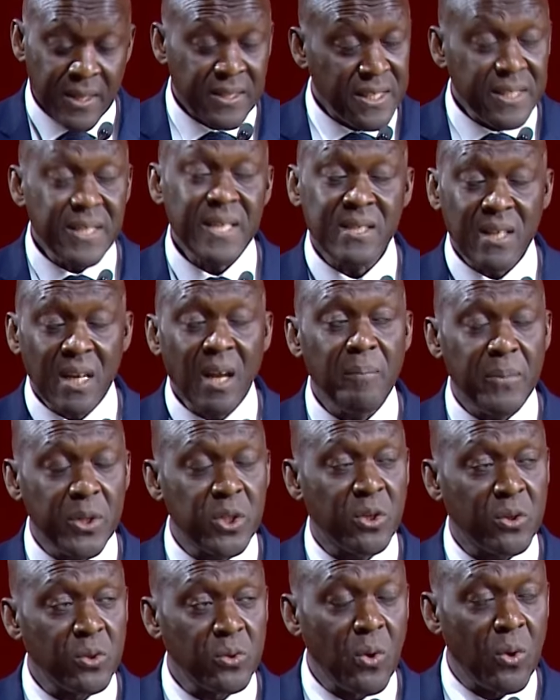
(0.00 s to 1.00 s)
This is an
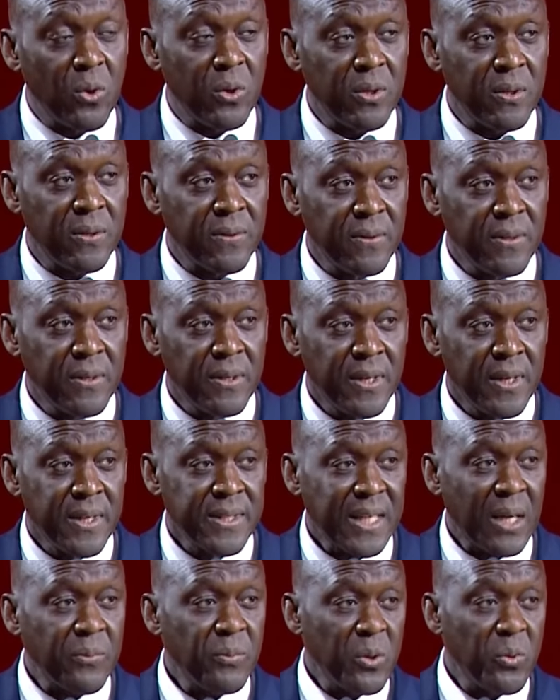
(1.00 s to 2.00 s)
ambitious goal
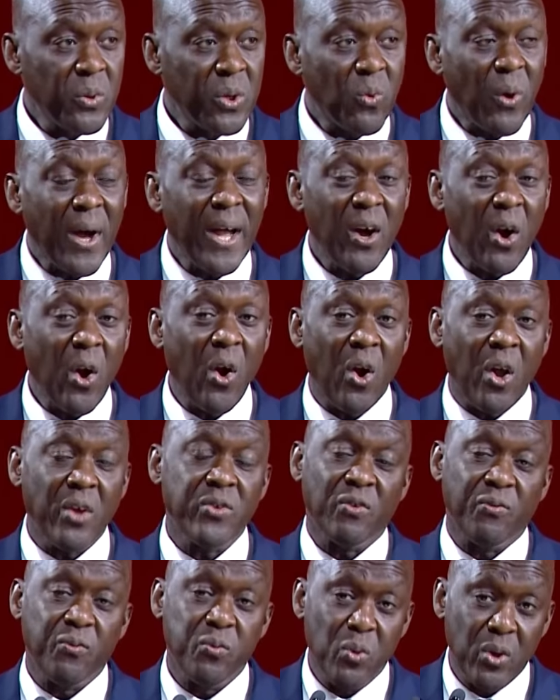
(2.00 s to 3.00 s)
that will require a
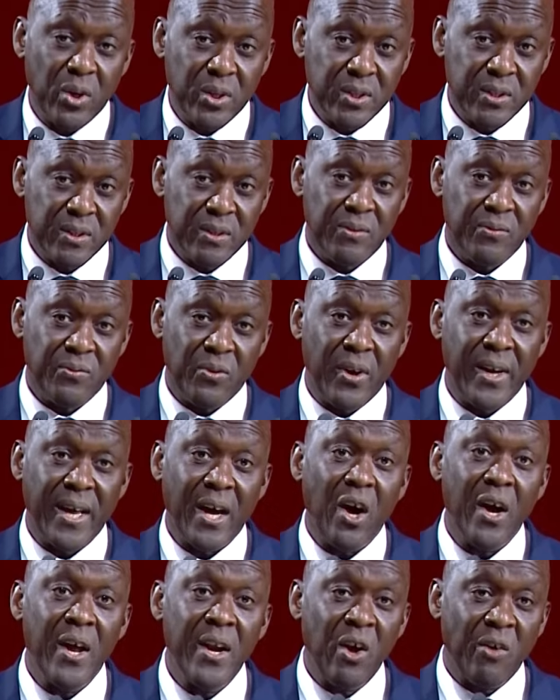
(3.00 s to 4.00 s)
lot of work for
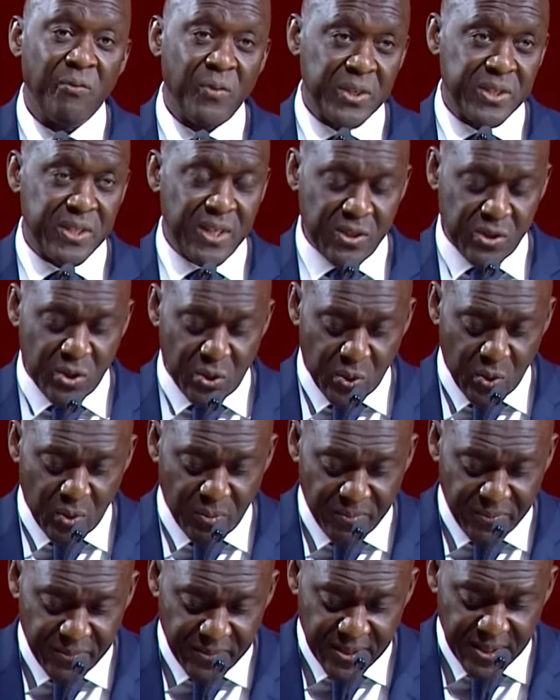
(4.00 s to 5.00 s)
all of us in the
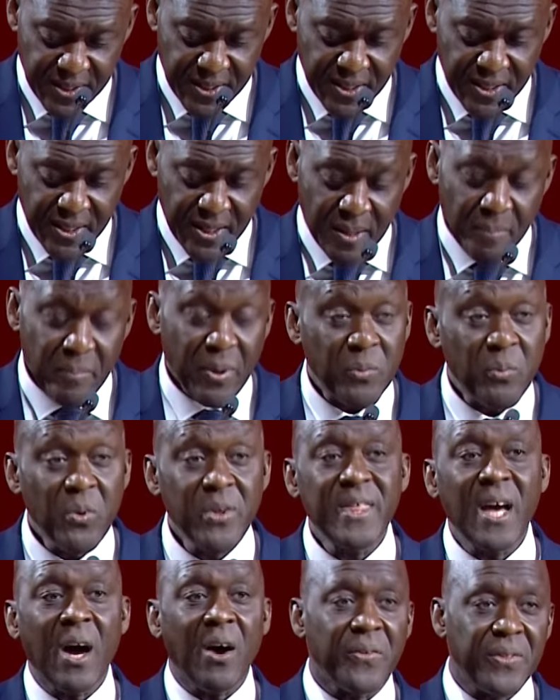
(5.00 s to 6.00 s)
room. But
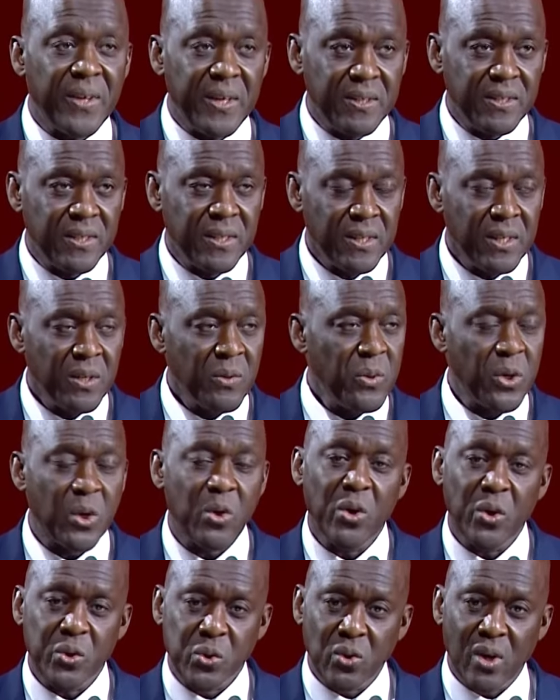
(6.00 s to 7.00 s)
without it, we
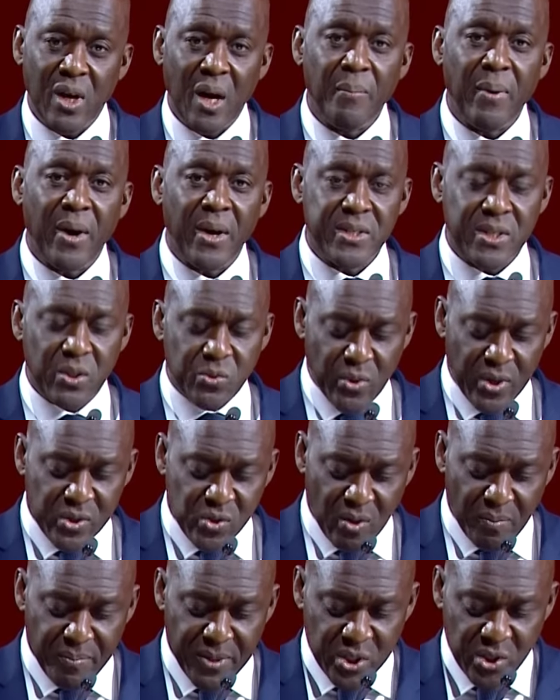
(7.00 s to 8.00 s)
cannot talk about the
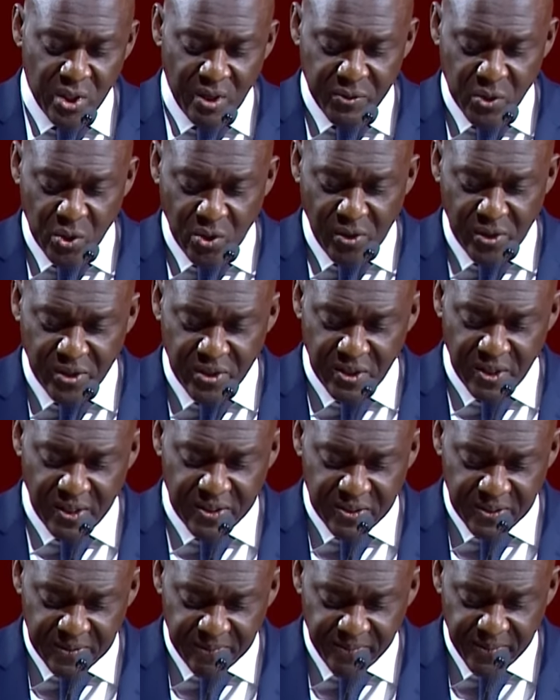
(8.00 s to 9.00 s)
transformation of the
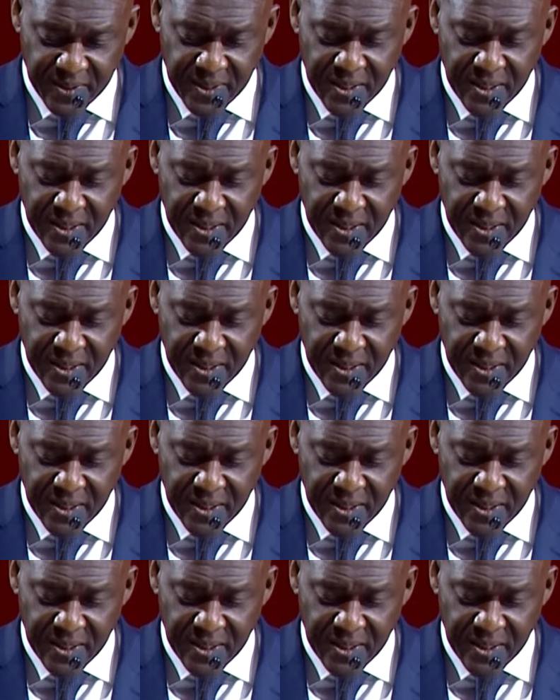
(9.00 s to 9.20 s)
continent.